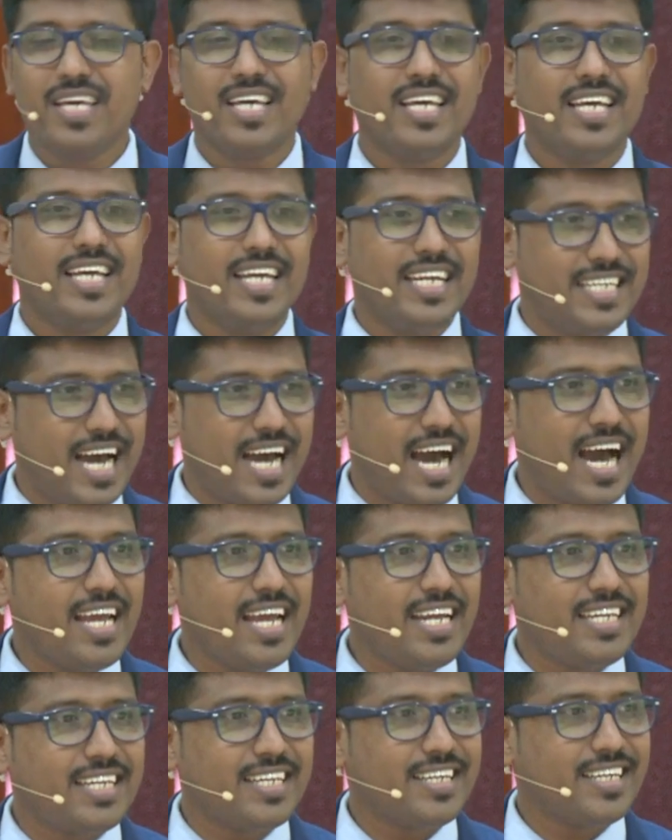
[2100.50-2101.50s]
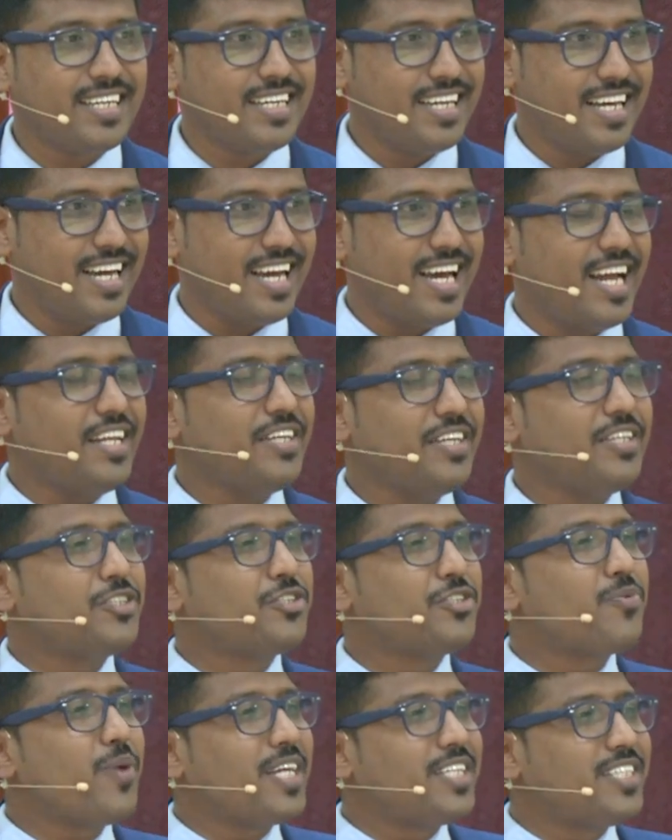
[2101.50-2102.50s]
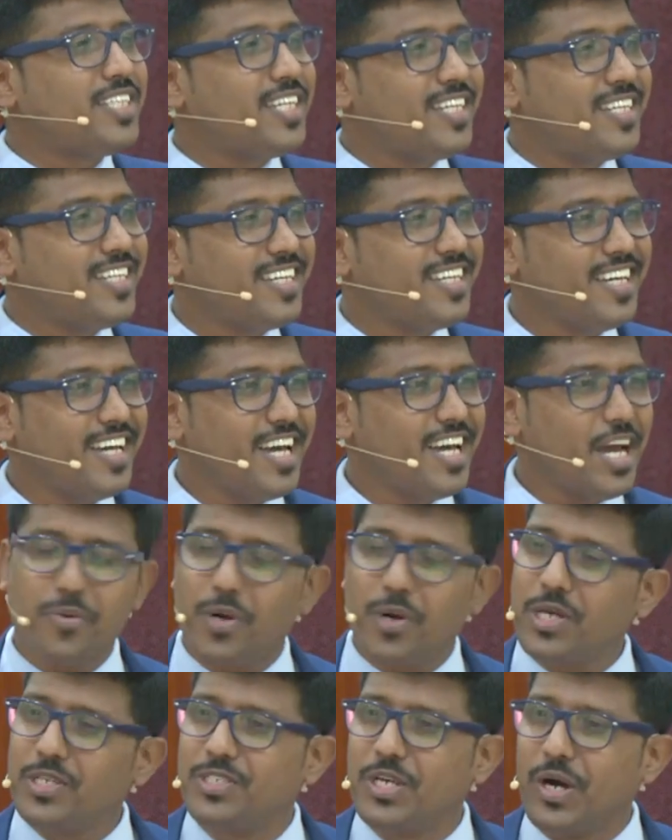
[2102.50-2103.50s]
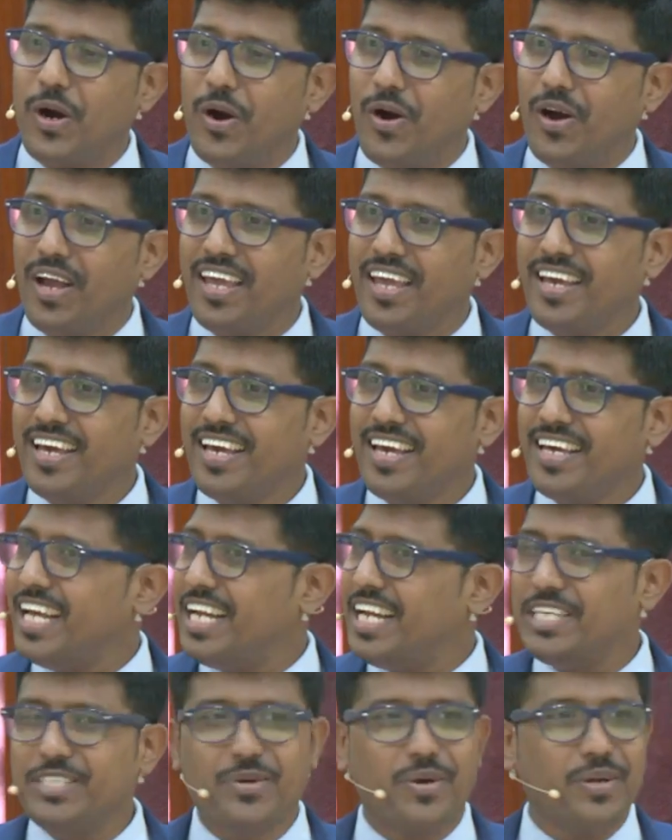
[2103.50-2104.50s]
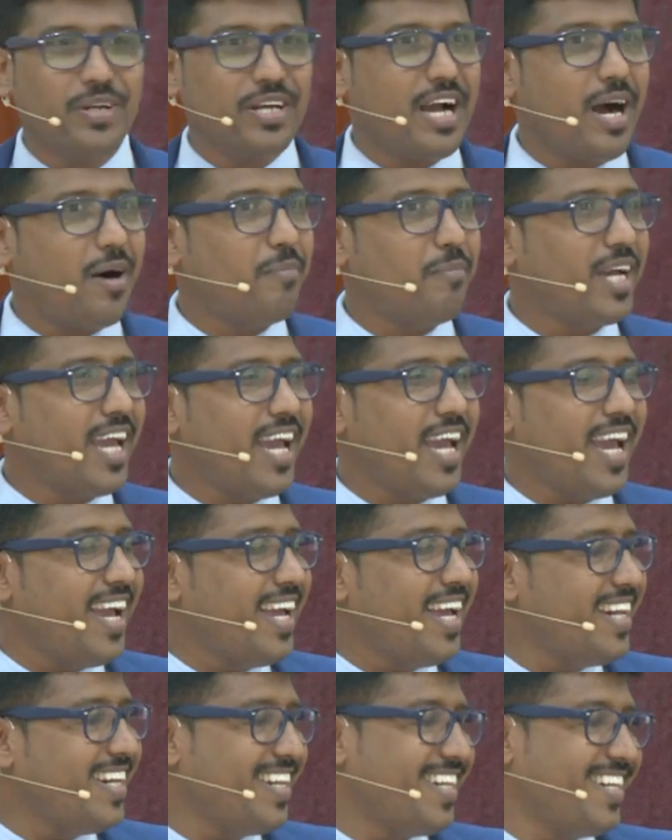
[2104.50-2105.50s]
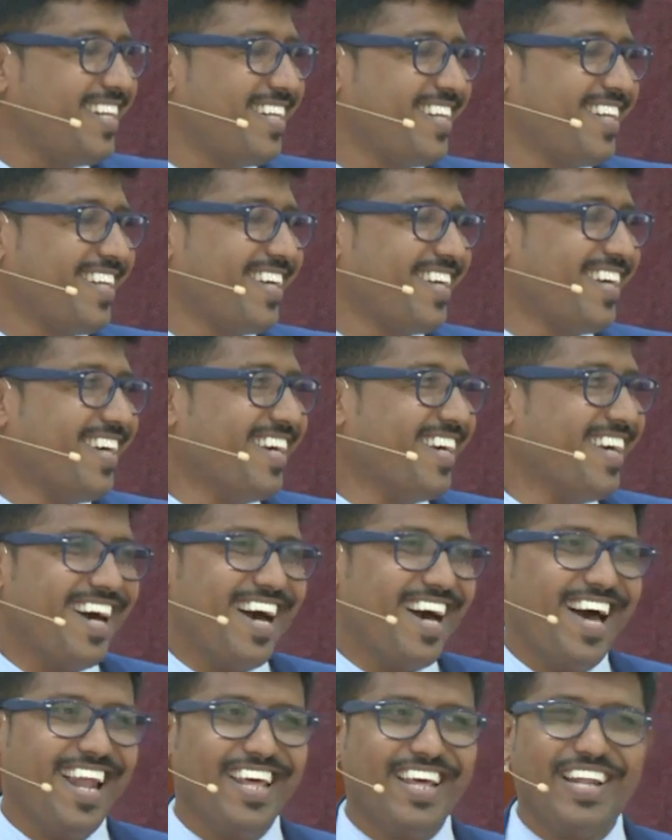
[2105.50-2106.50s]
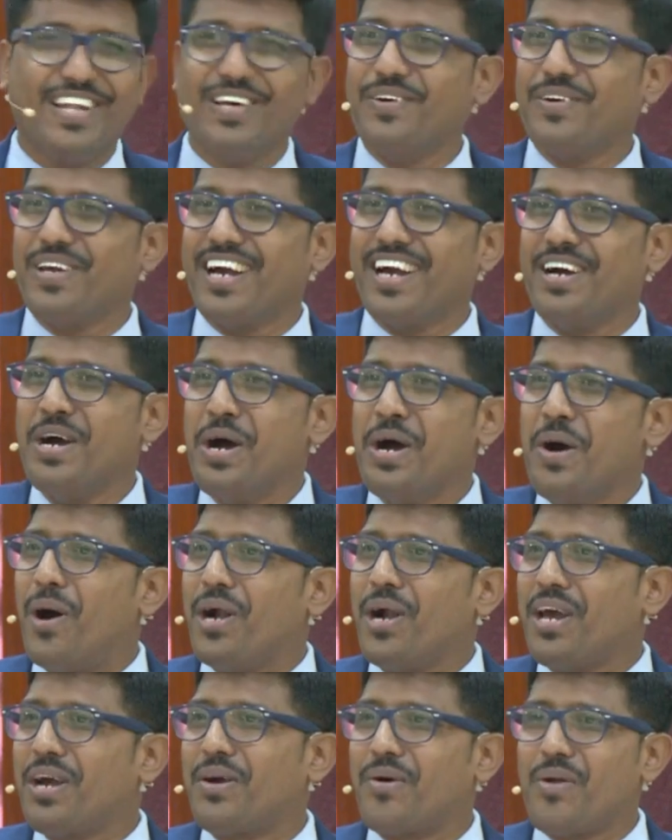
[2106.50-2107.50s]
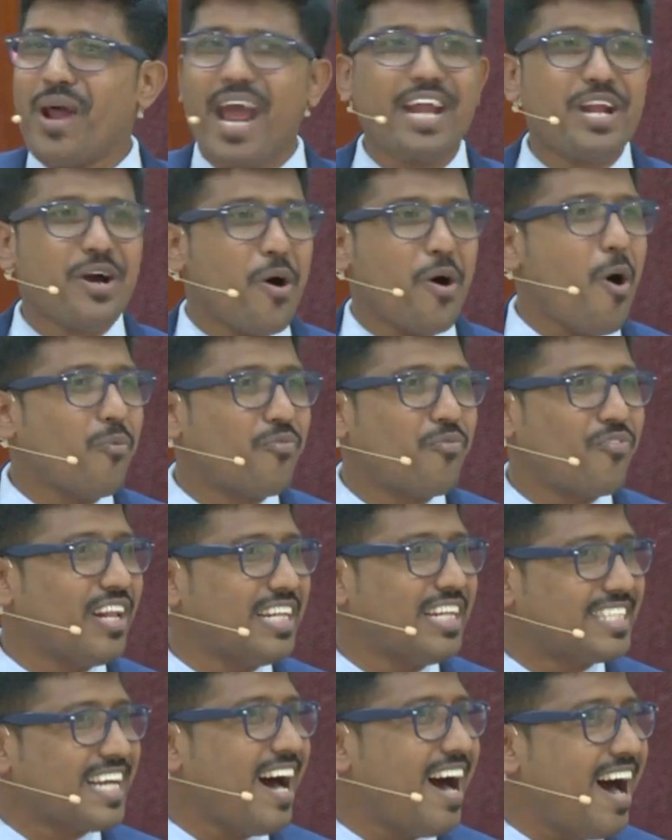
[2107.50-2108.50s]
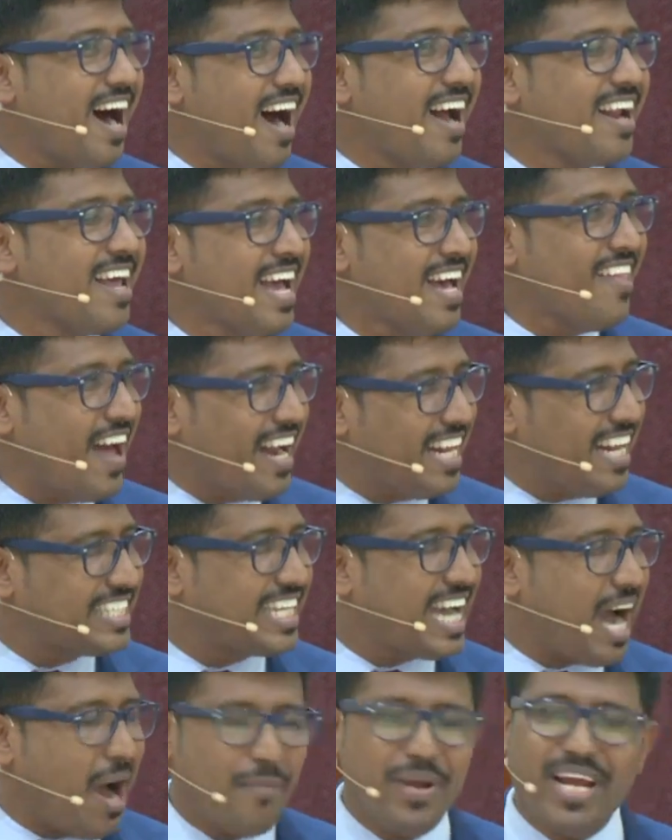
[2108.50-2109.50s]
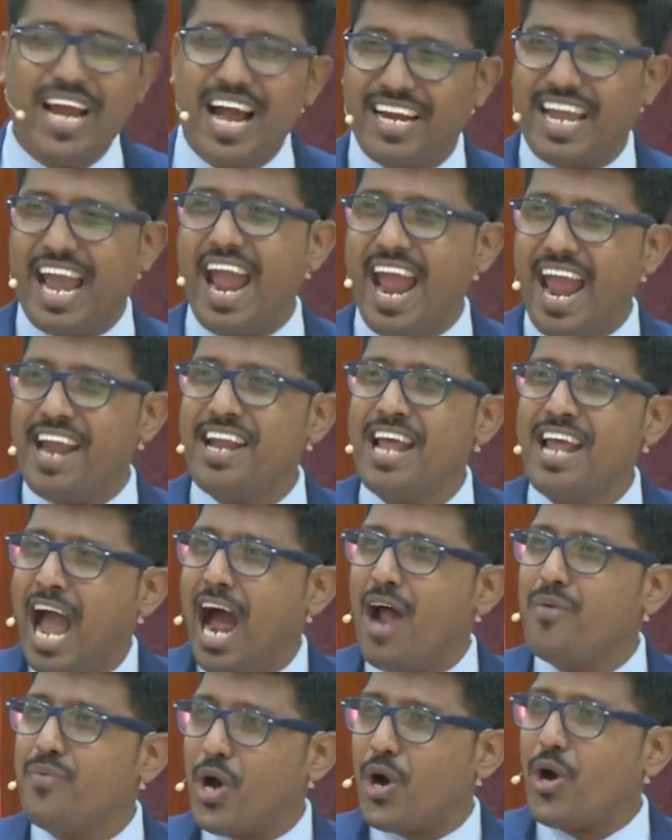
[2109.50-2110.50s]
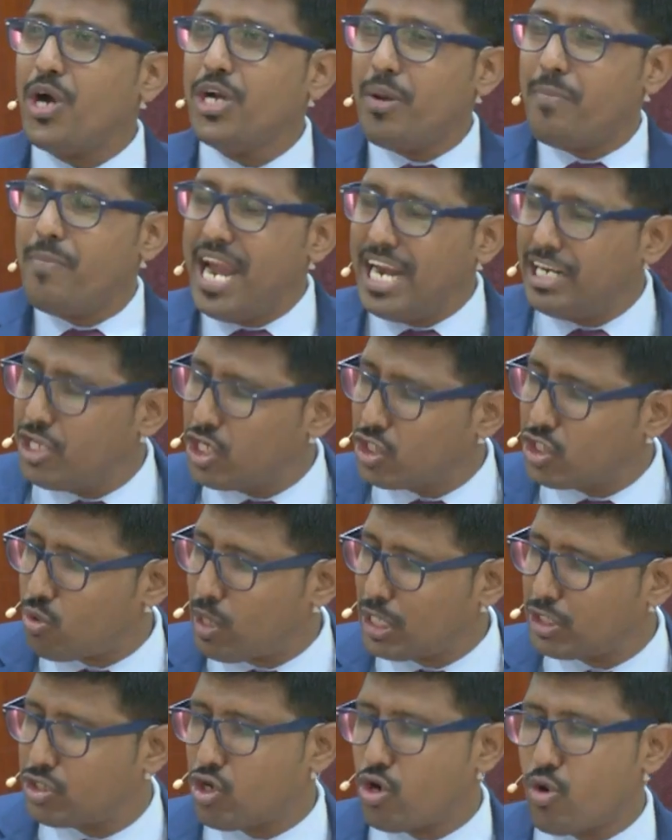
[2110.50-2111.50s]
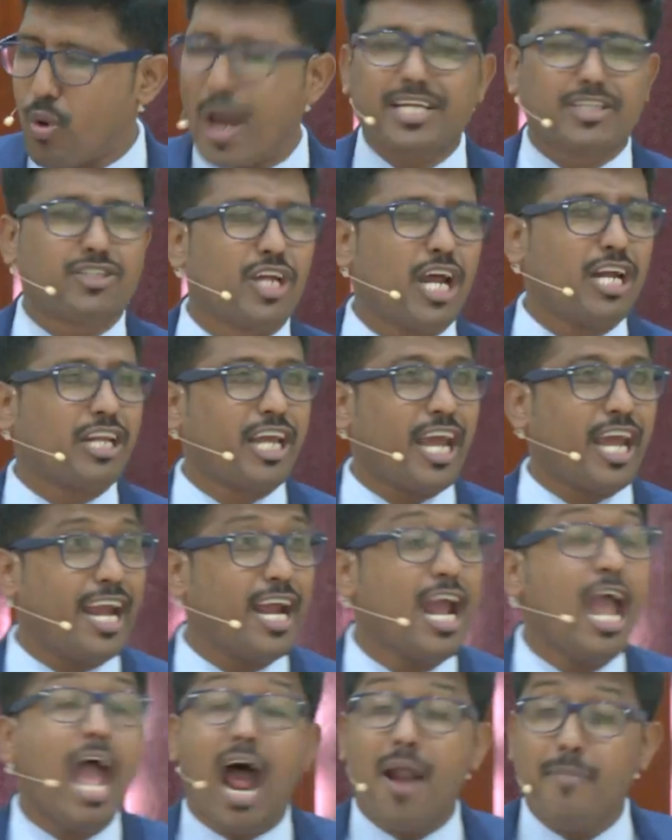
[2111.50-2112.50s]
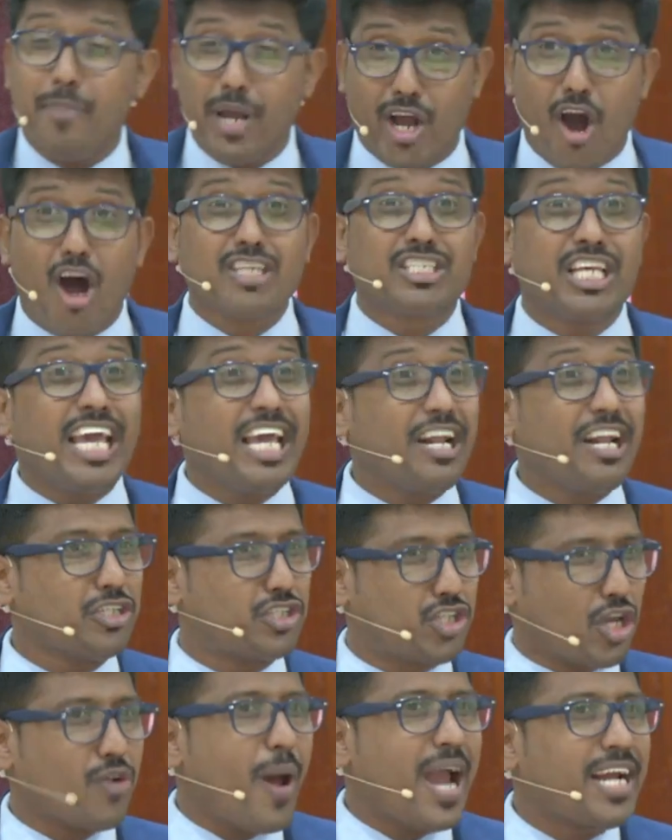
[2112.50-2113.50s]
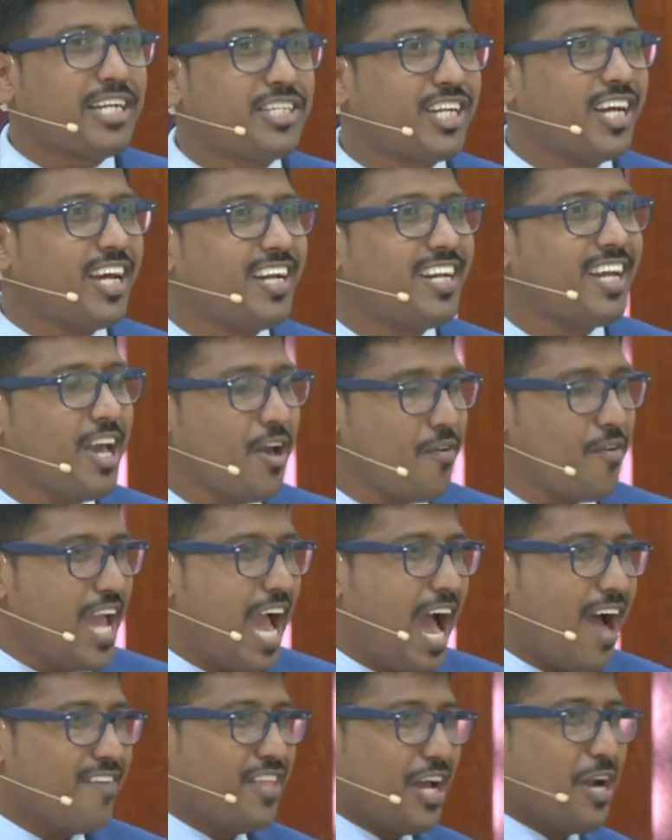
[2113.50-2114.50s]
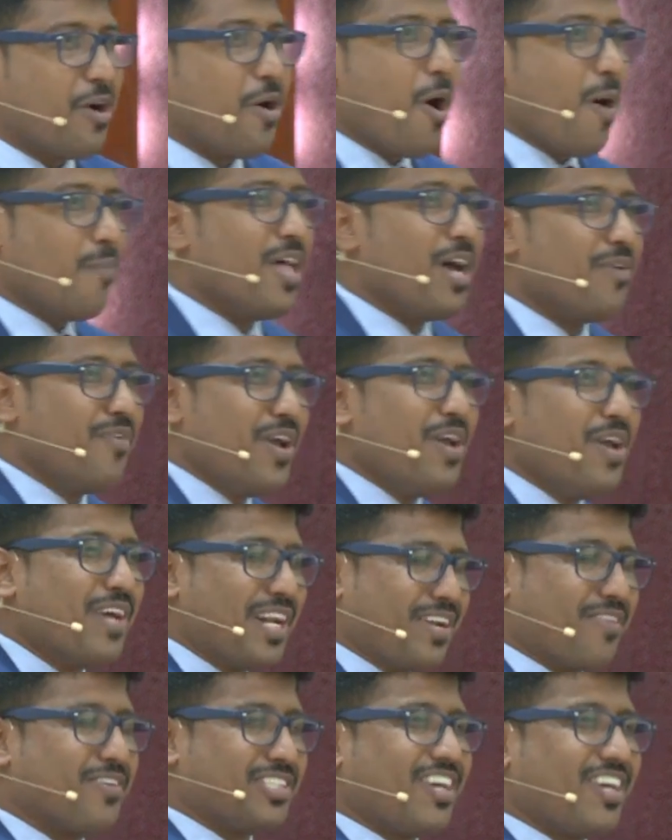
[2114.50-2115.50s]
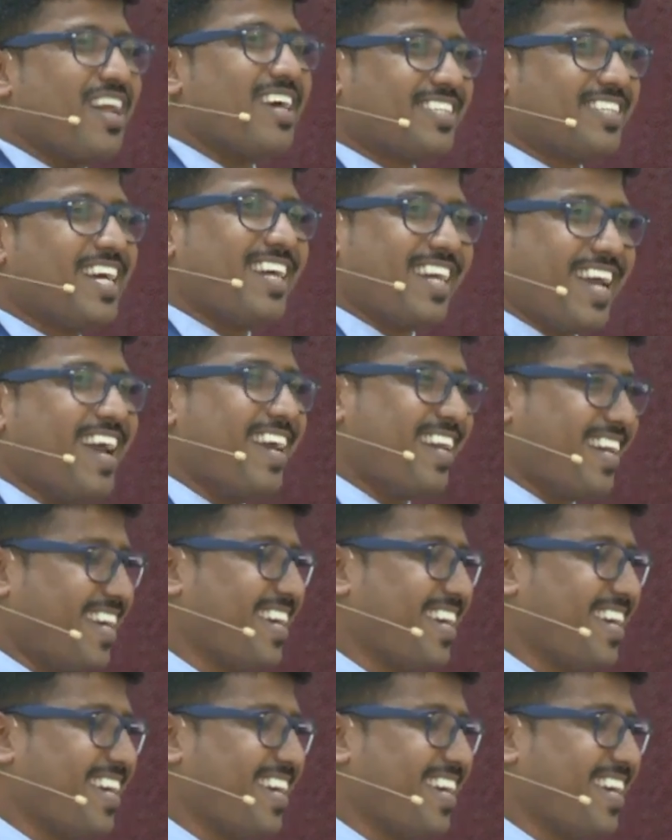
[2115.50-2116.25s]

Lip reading: he died, and he resurrected. And what a joy that he's going to come again. Hallelujah. What a great hope fills our heart that he's coming again and we are going to meet this resurrected king. And because he resurrected, we have that hope that we will resurrect again.